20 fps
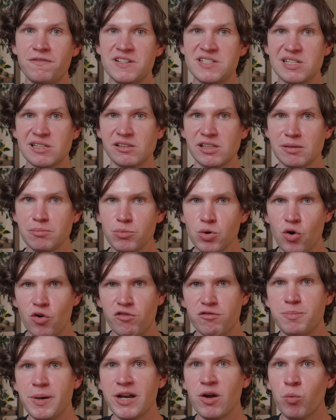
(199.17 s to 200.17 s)
physically
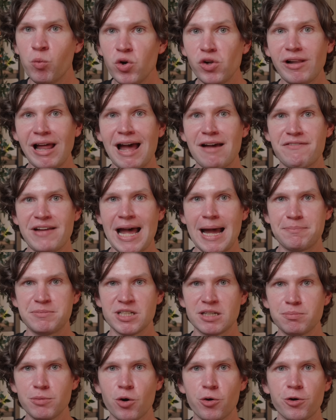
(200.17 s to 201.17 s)
move, but it will have
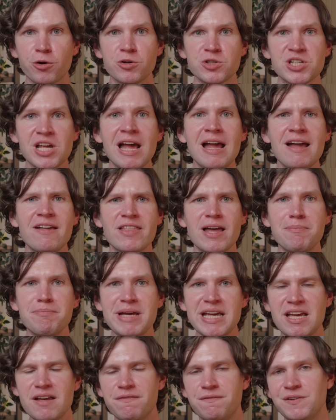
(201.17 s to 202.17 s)
haptic motors that
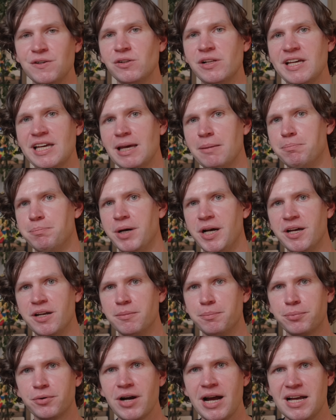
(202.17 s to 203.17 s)
make it feel like a button
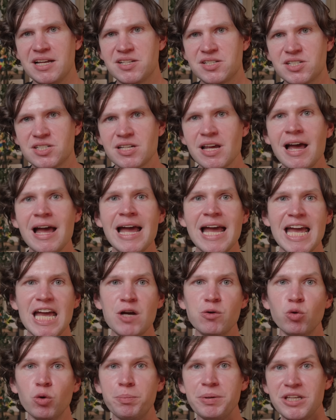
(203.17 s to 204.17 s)
press.
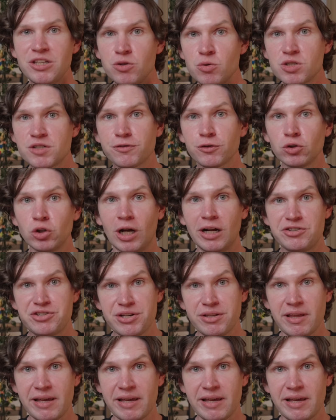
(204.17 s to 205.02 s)
It will be used for launching